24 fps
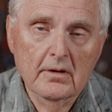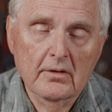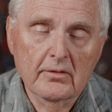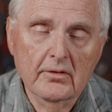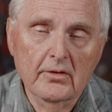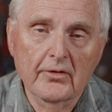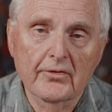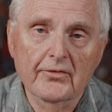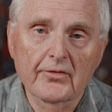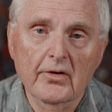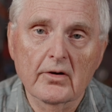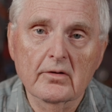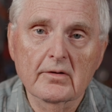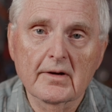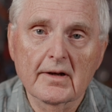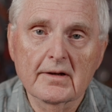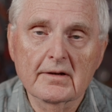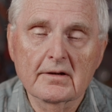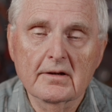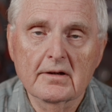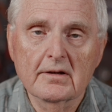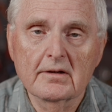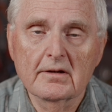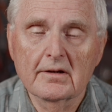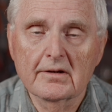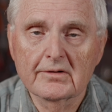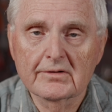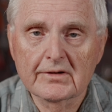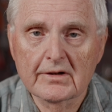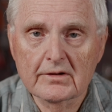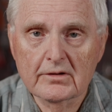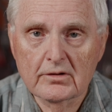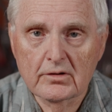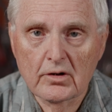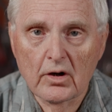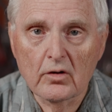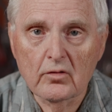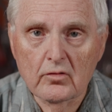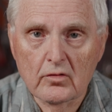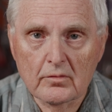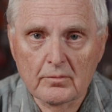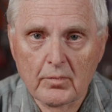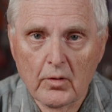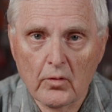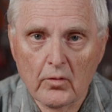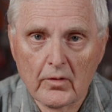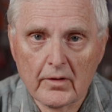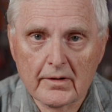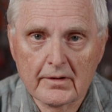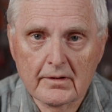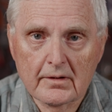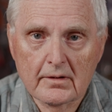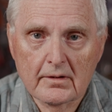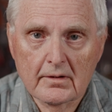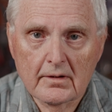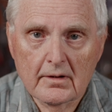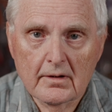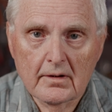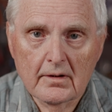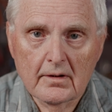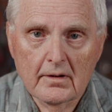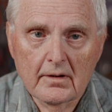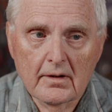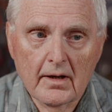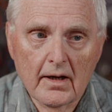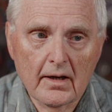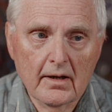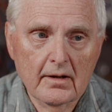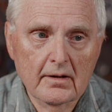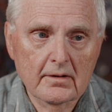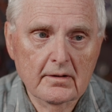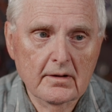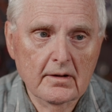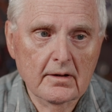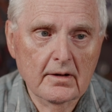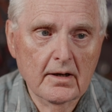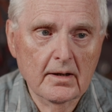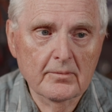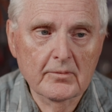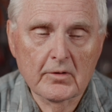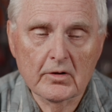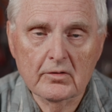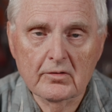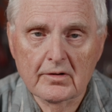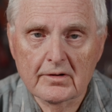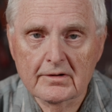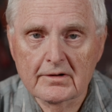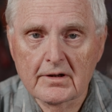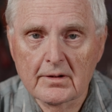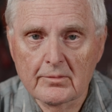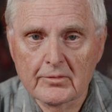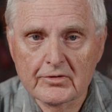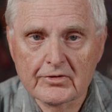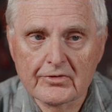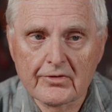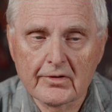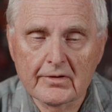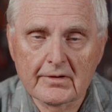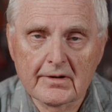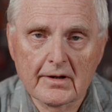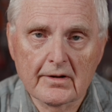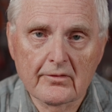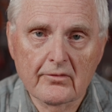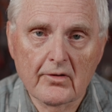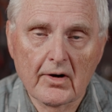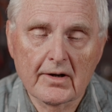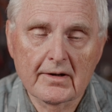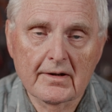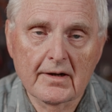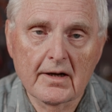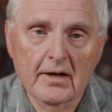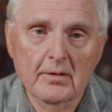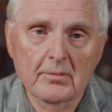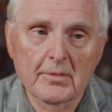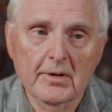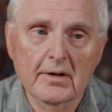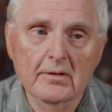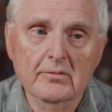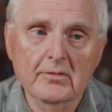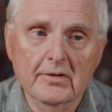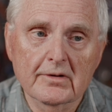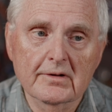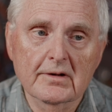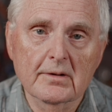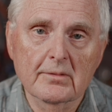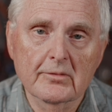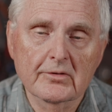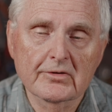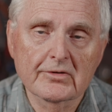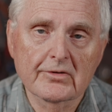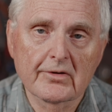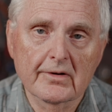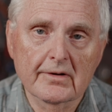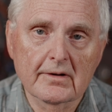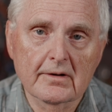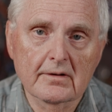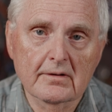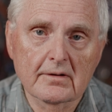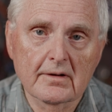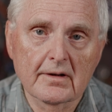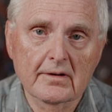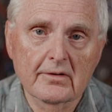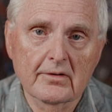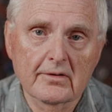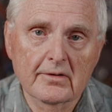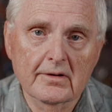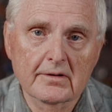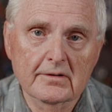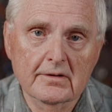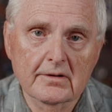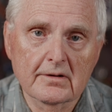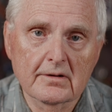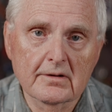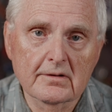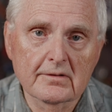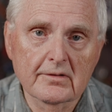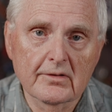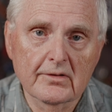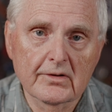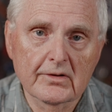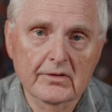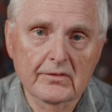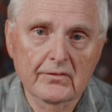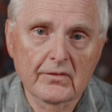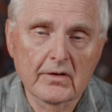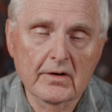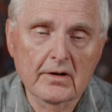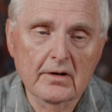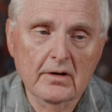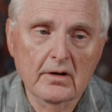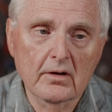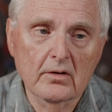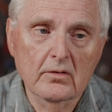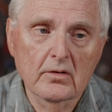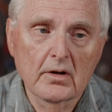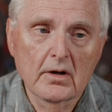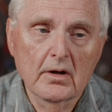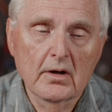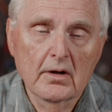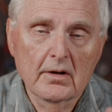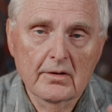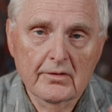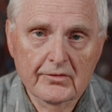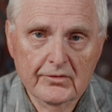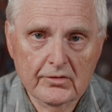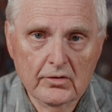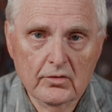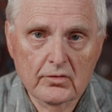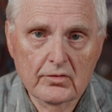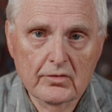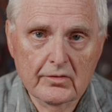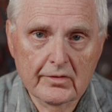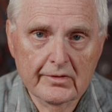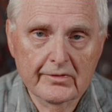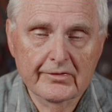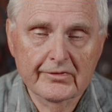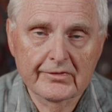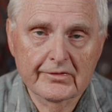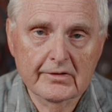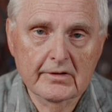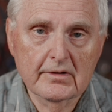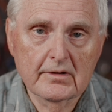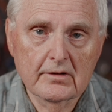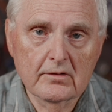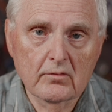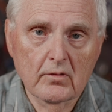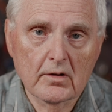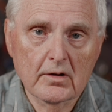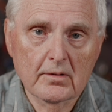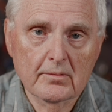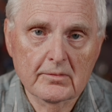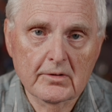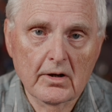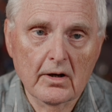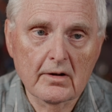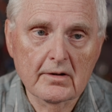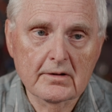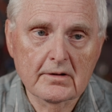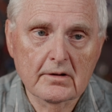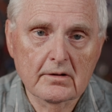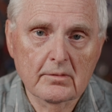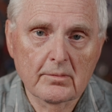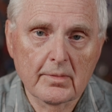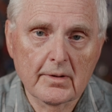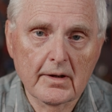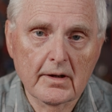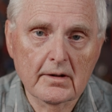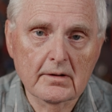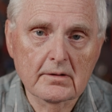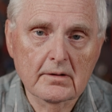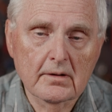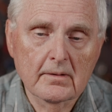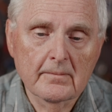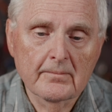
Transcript: The throat A key is a nodal point, and I'm not going to demonstrate that right now, but I'm going to demonstrate it later at the end of this video so you can see what I'm talking about,